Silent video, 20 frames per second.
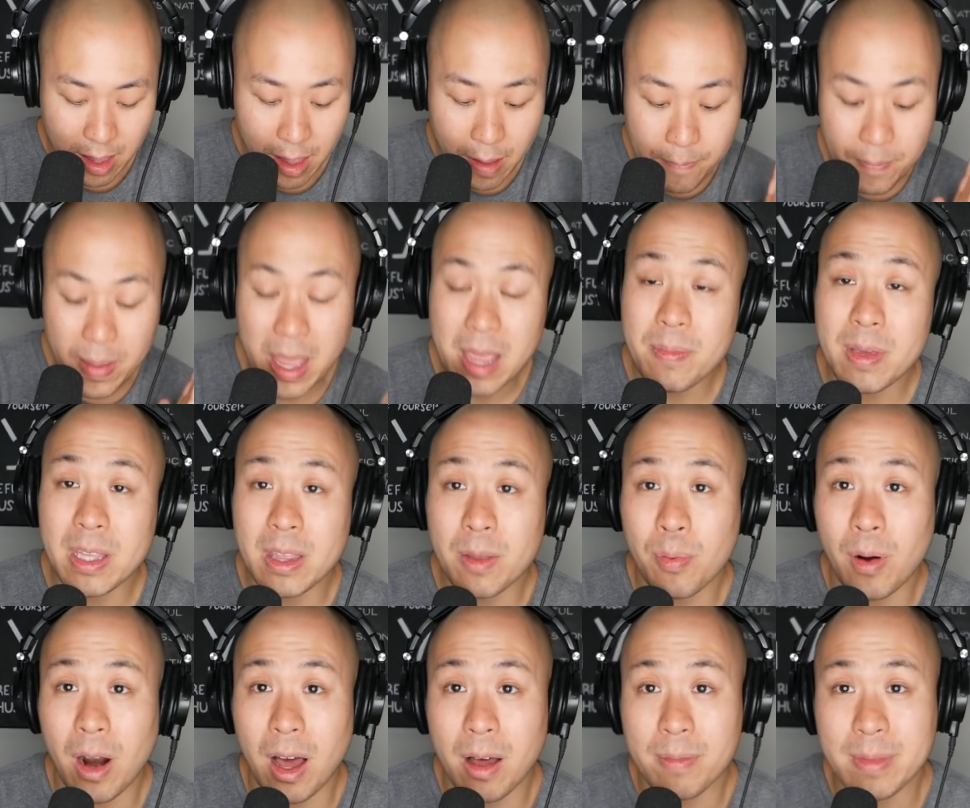Maybe the
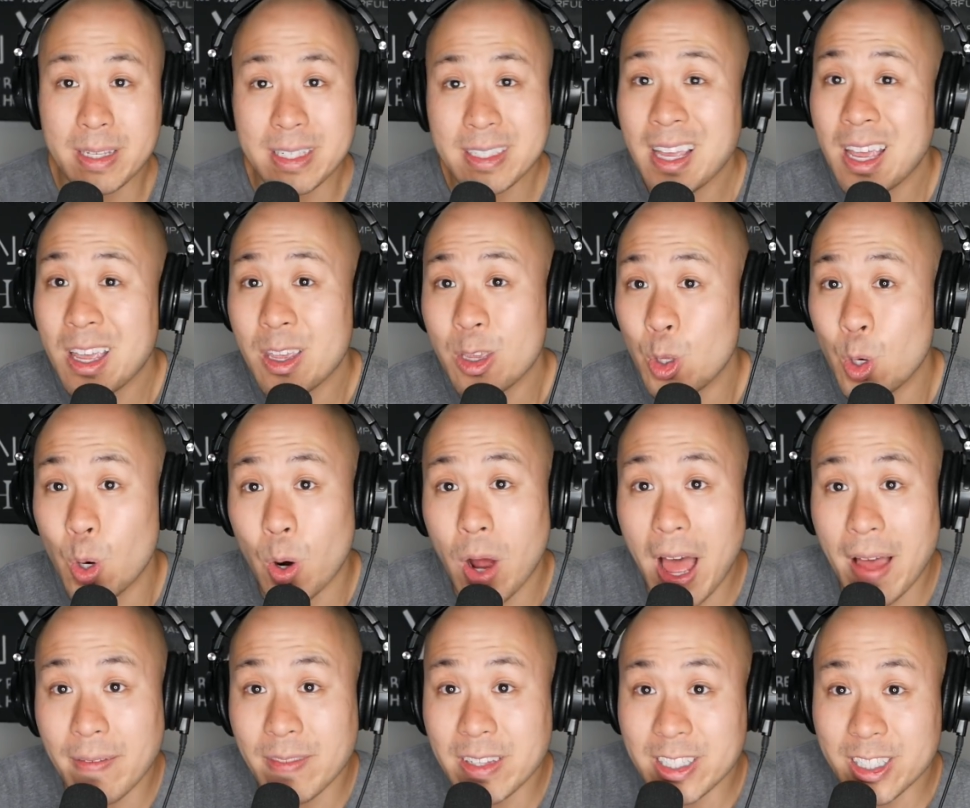problem is you don't
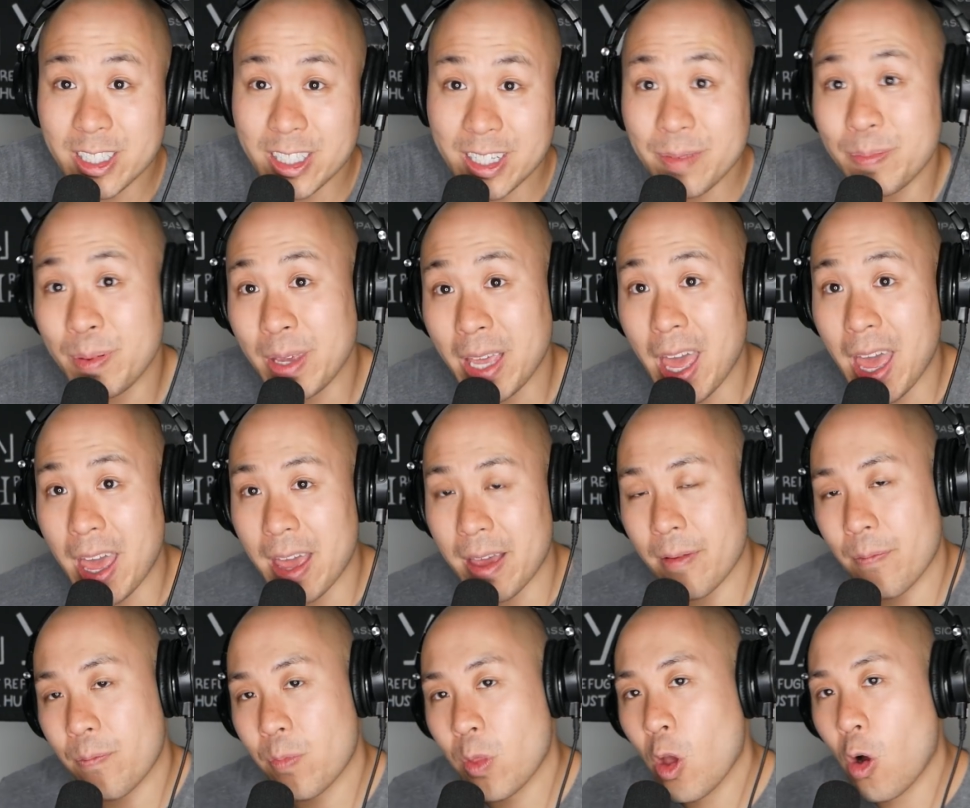have this GPA.
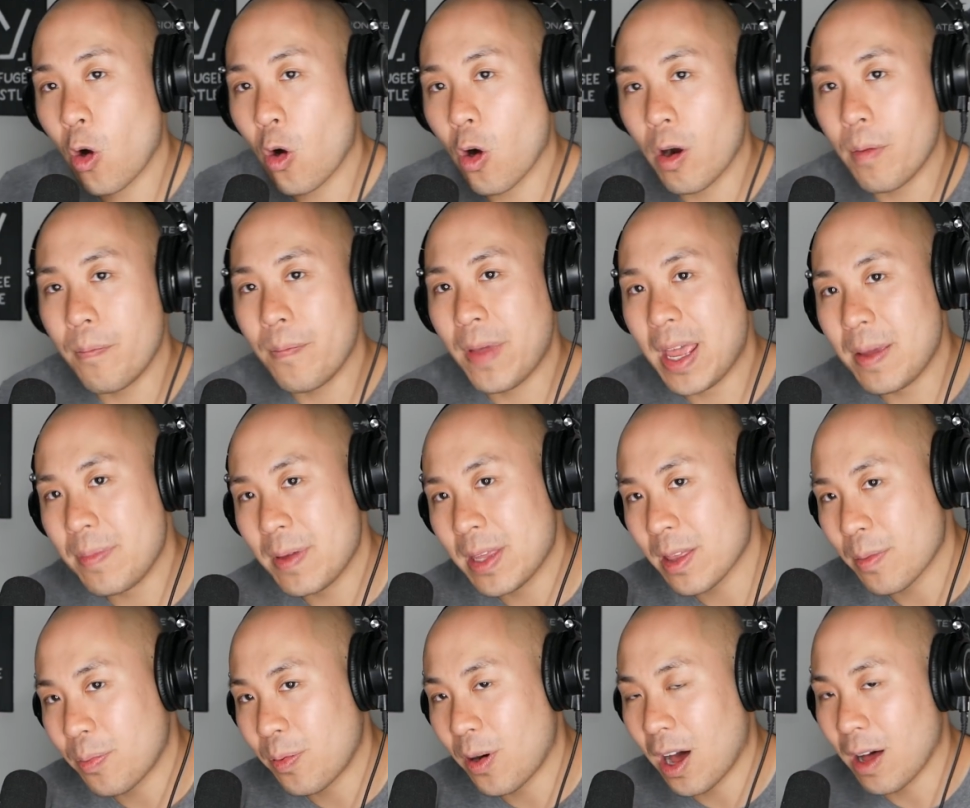Or maybe
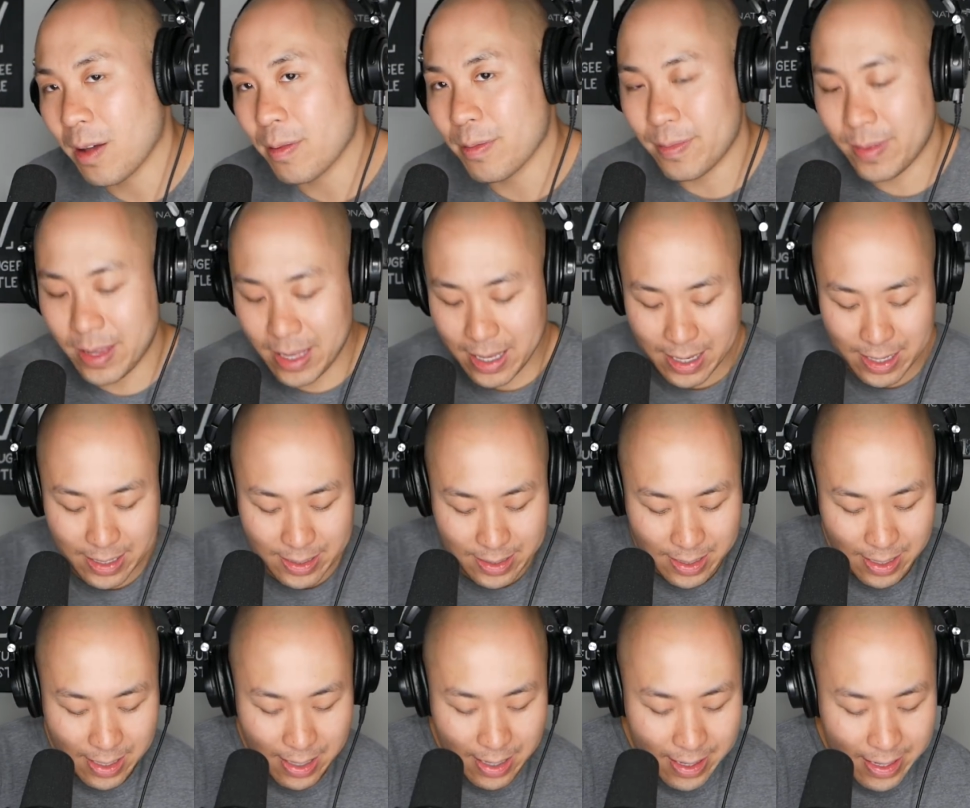the problem is
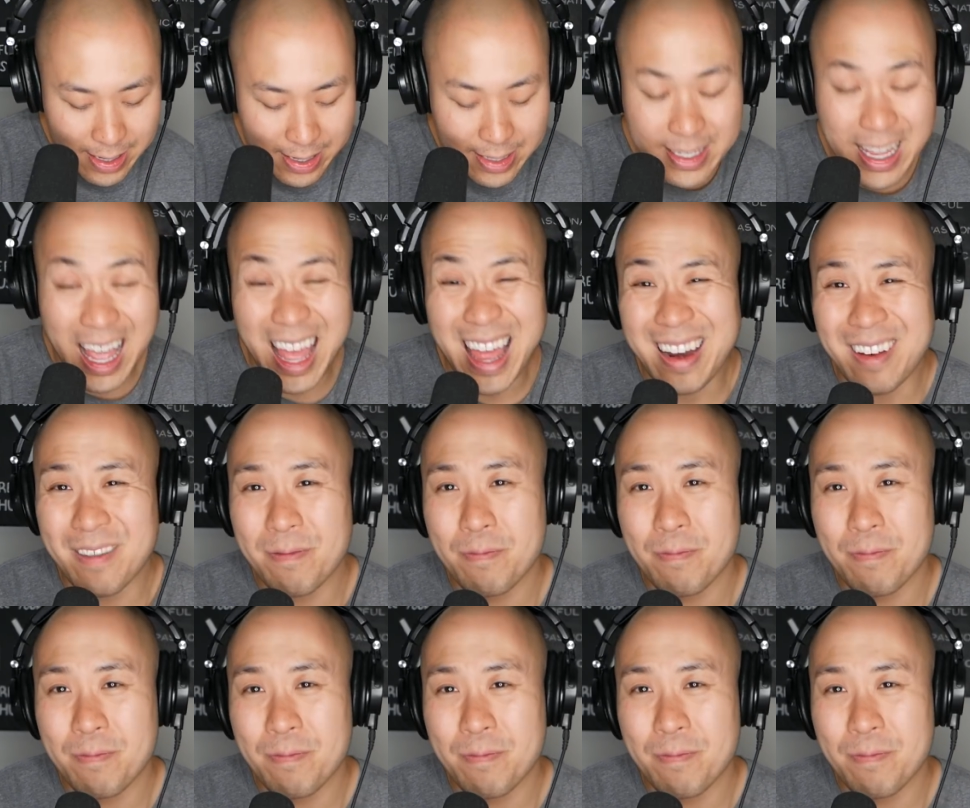that